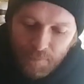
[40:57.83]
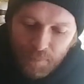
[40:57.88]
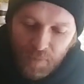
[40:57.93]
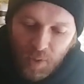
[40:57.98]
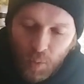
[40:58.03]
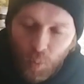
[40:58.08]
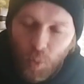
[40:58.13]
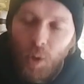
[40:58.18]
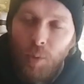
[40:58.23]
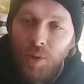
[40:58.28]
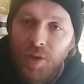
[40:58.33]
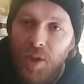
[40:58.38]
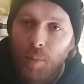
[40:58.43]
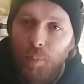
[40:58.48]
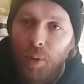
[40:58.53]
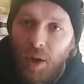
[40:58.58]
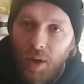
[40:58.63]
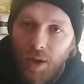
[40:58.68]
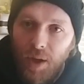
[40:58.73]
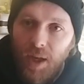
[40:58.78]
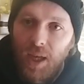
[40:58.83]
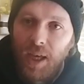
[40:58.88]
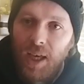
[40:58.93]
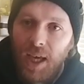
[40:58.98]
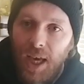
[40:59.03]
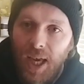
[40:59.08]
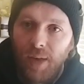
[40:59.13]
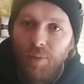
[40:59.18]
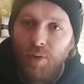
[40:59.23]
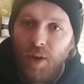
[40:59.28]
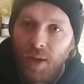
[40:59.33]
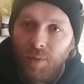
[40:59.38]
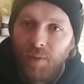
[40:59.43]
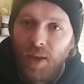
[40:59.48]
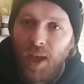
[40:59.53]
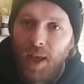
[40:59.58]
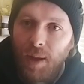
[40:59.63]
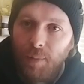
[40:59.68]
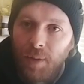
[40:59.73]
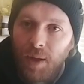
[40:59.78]
What was the point in getting rid of
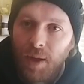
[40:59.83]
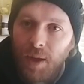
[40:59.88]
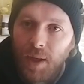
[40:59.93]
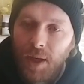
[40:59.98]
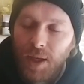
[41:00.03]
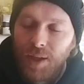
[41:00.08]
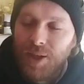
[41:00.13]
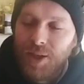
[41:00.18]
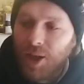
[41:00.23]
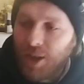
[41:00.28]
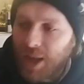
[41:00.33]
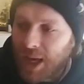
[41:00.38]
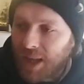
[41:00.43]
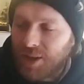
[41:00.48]
him to then